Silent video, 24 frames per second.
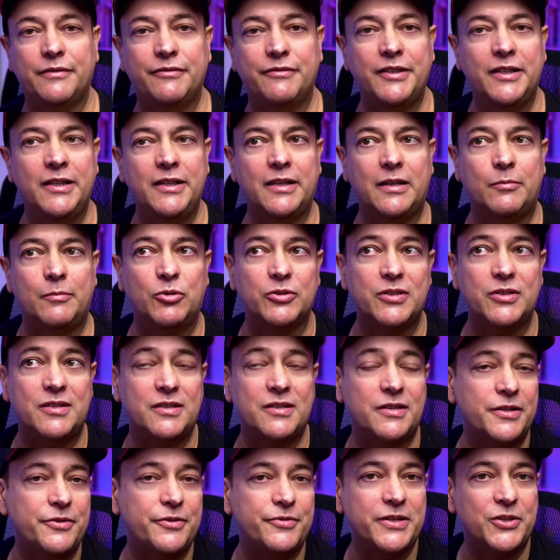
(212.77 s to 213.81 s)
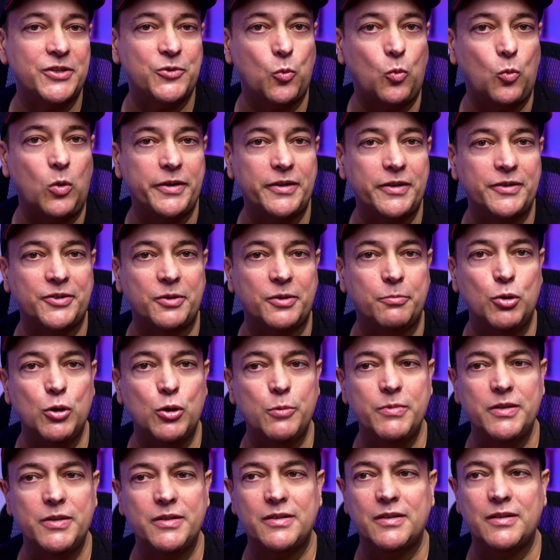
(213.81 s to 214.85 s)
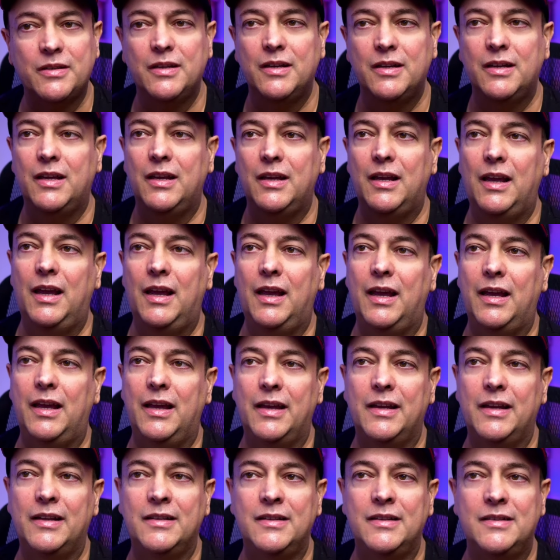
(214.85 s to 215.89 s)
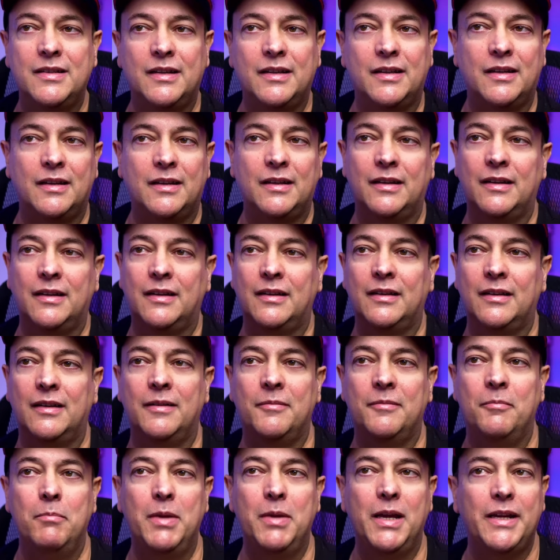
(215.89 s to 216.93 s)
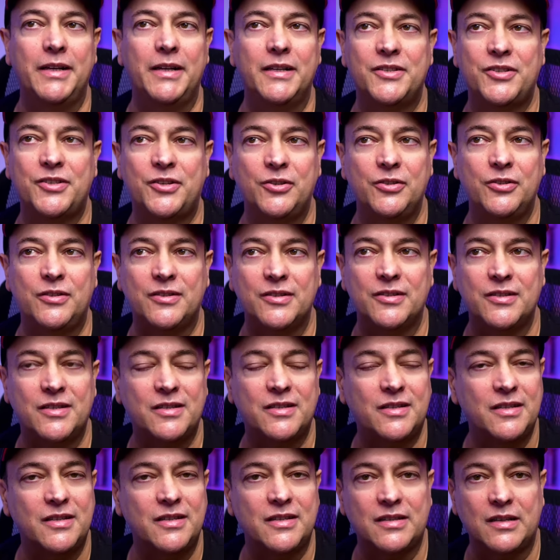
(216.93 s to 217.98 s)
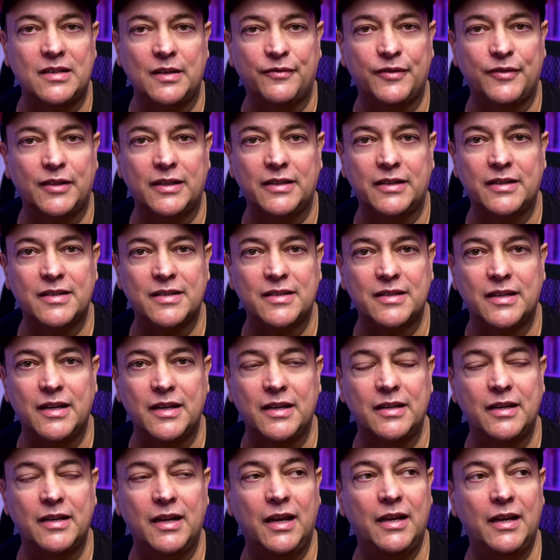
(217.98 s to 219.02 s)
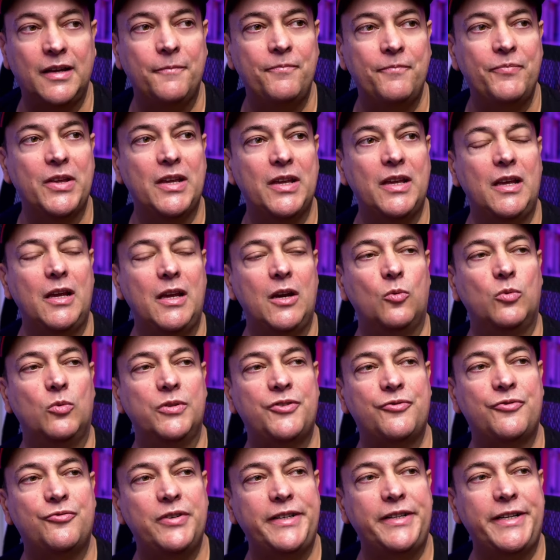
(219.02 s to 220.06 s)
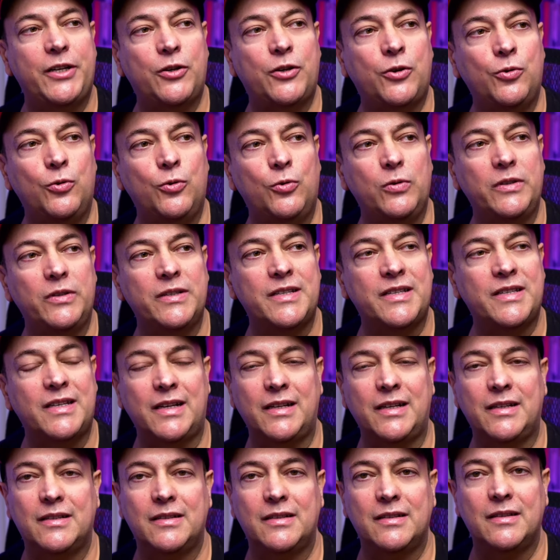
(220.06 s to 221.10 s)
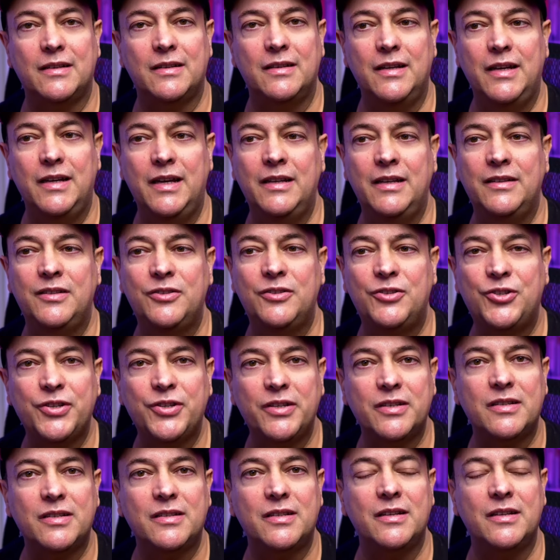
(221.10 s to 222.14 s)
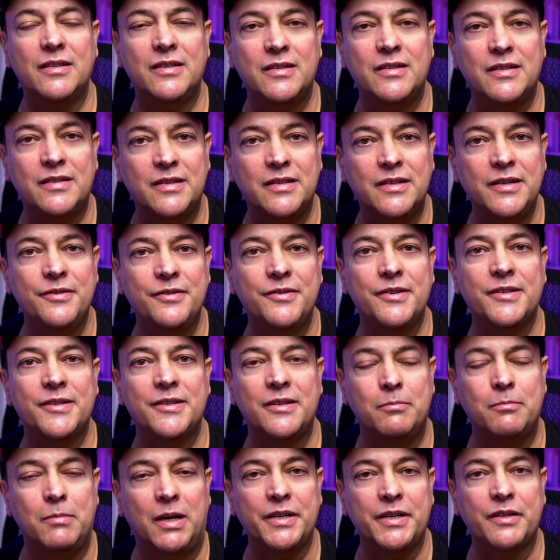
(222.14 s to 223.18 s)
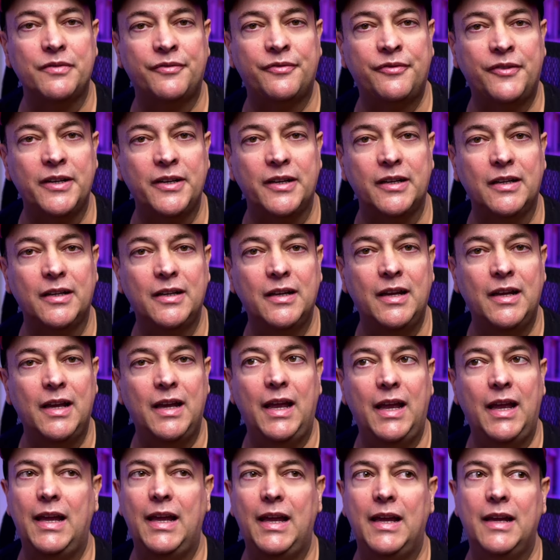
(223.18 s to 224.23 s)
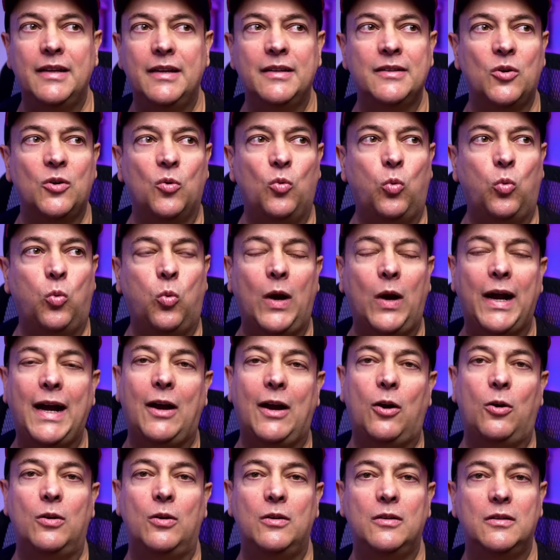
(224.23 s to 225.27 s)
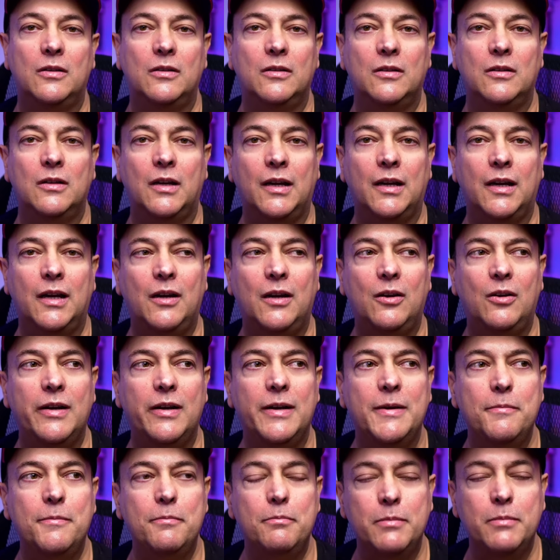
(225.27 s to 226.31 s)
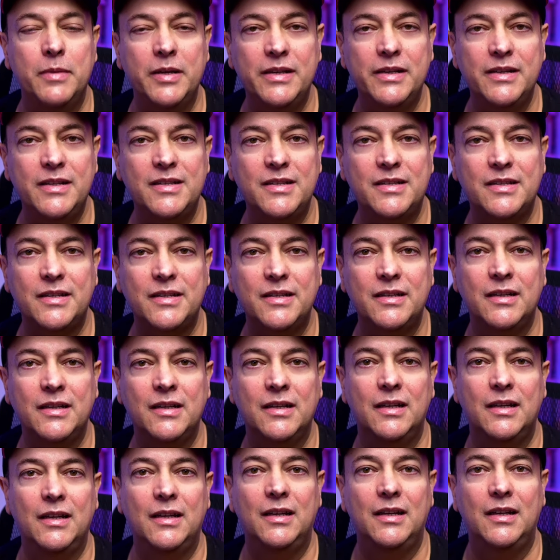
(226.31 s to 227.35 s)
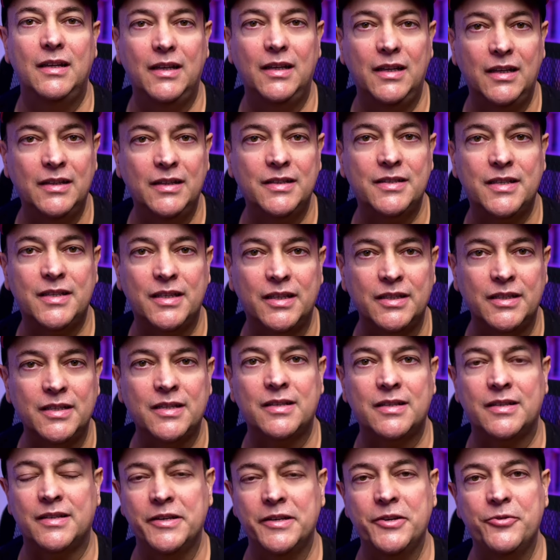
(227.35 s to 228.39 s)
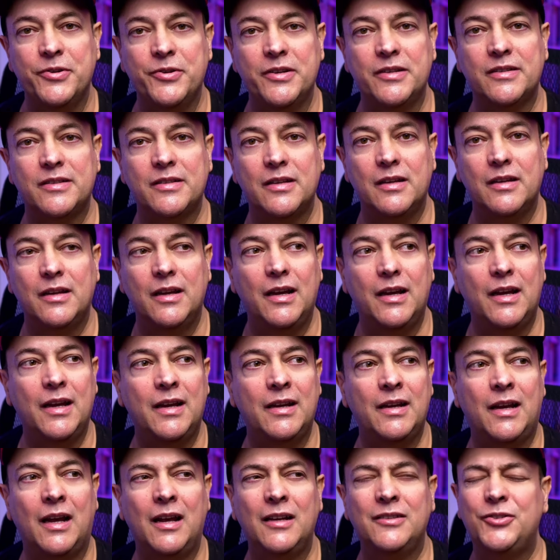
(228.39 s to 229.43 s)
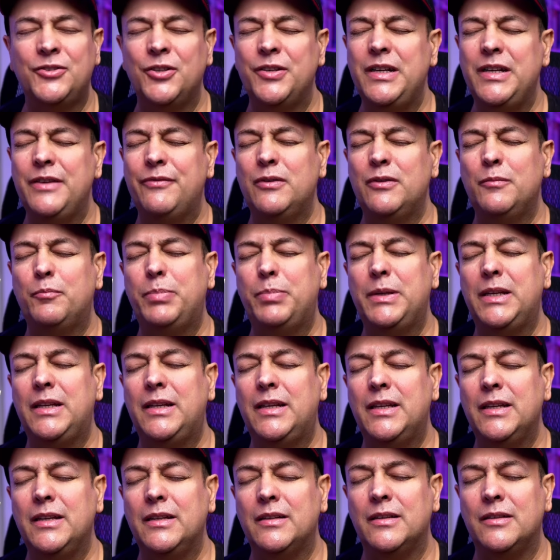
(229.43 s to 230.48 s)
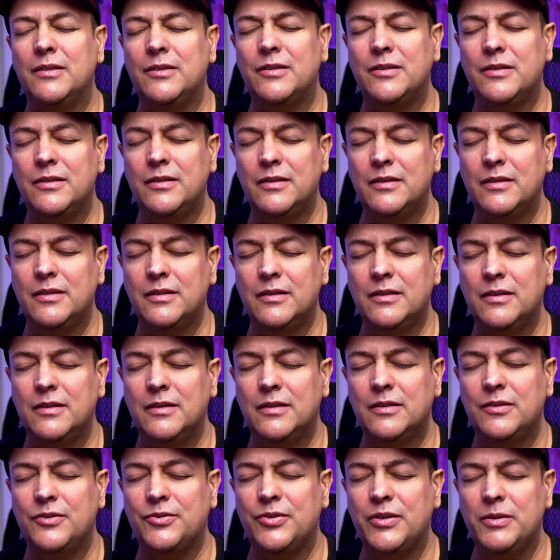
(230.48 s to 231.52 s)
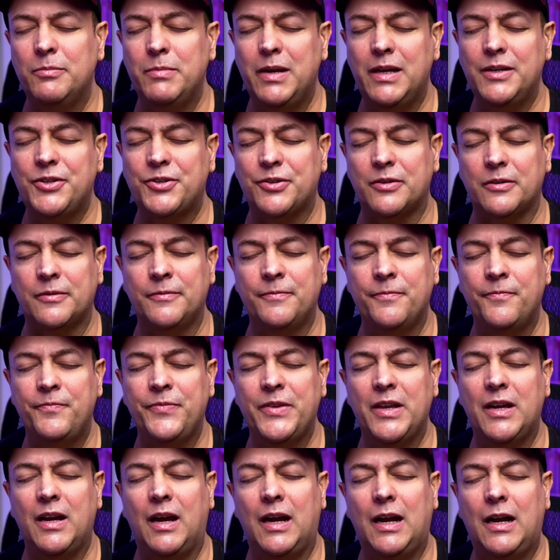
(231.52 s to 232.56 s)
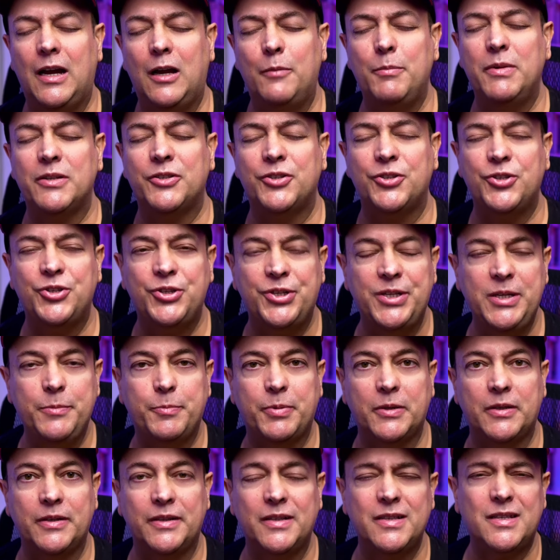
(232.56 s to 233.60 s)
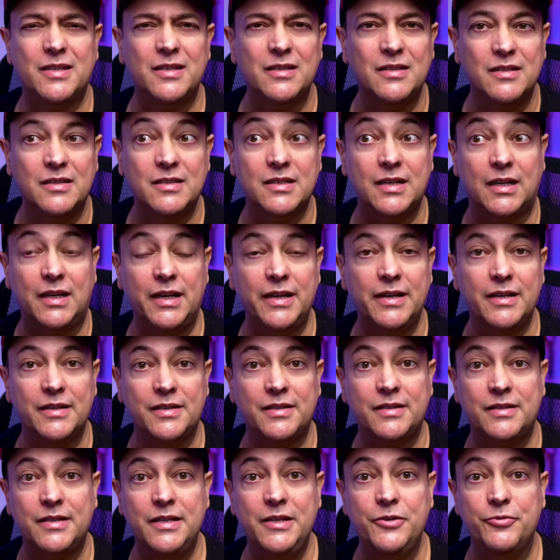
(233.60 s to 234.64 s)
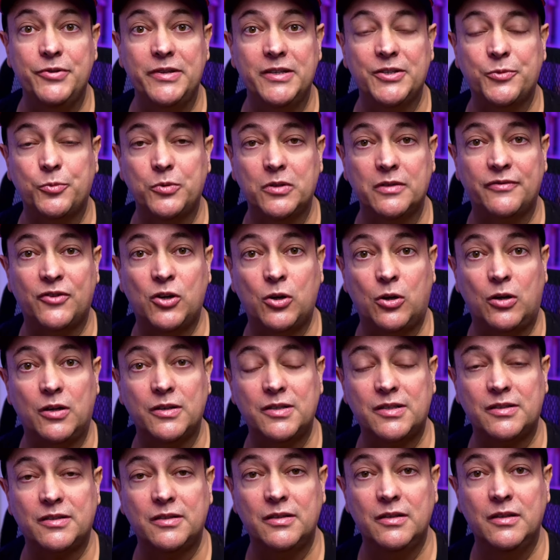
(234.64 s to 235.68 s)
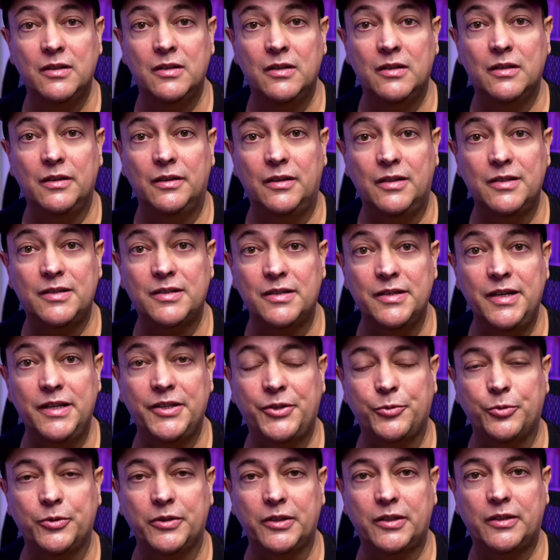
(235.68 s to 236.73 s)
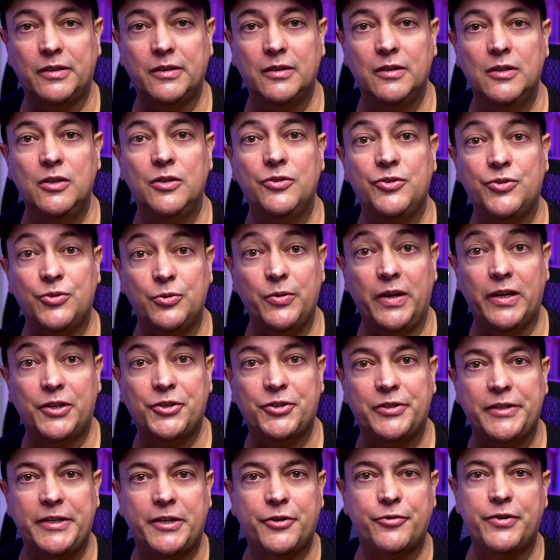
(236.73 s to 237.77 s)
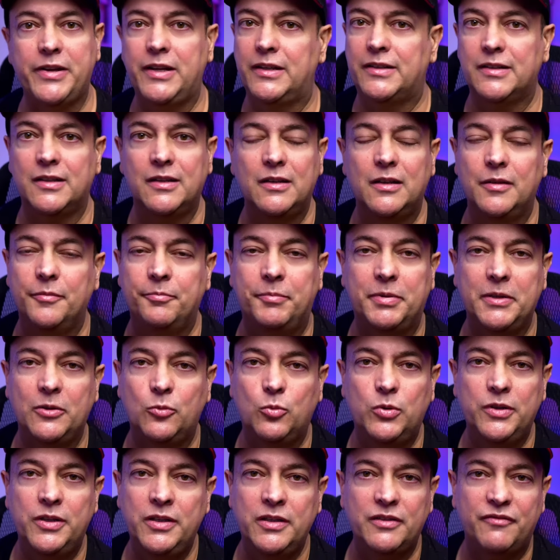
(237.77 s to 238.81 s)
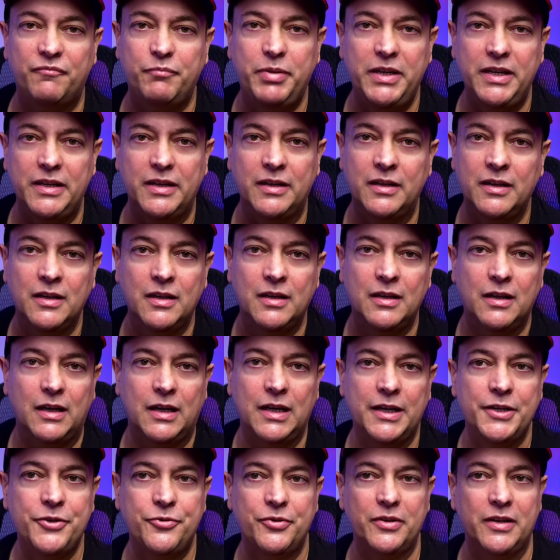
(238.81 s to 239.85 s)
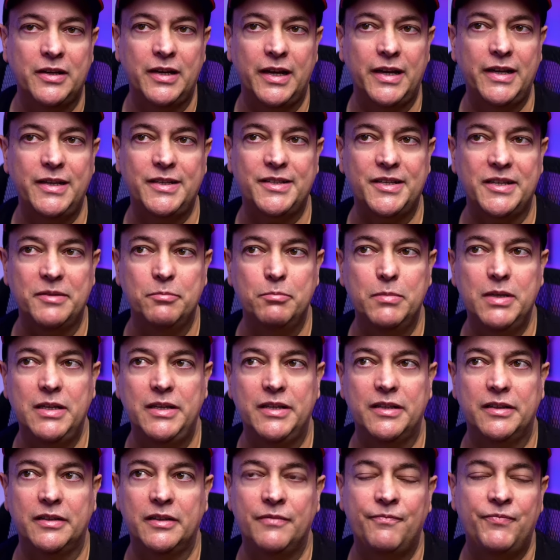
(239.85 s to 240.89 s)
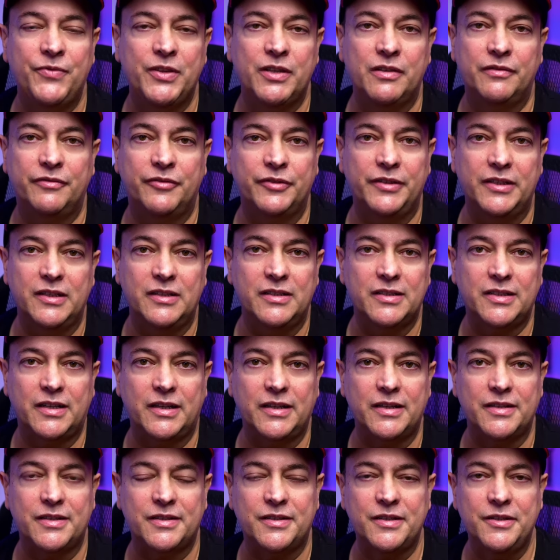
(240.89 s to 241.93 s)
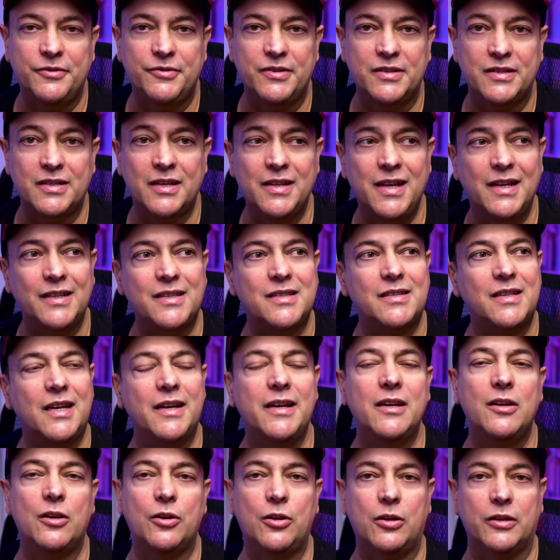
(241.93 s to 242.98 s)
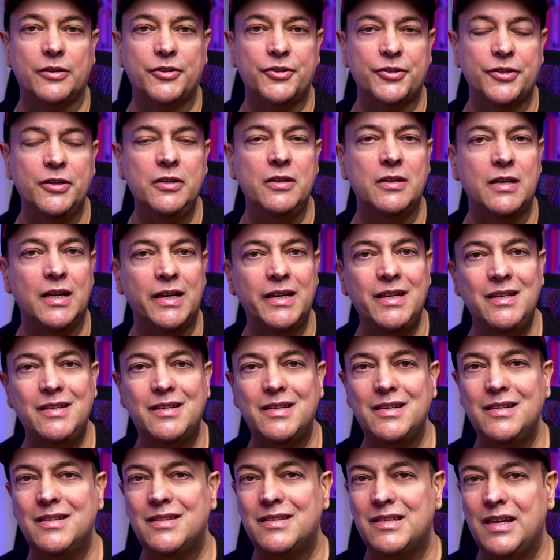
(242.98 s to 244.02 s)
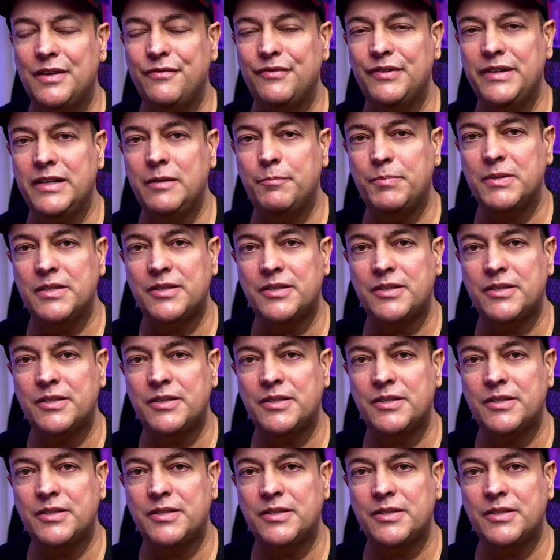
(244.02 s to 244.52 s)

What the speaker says: loving it. I'm on series 1 at the moment. And man, it's good to see stuff like this again. And what's really cool is that it's just a serious amount of fun. And wow, how amazing is this series. And I don't even begin to imagine how much cheaper this entire series would have cost this network to actually create, but it wouldn't have been $180 million for the entire series. And that's saying a lot, you know, 97